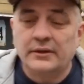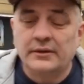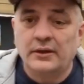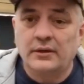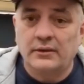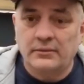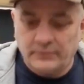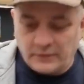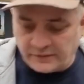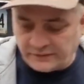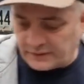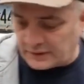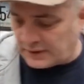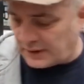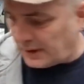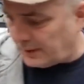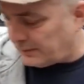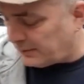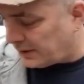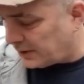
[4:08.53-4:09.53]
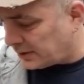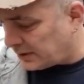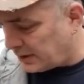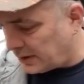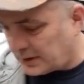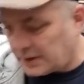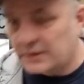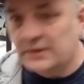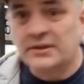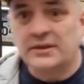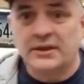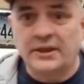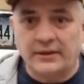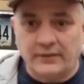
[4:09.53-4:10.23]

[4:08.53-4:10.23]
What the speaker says: I can't move the camera so you can see.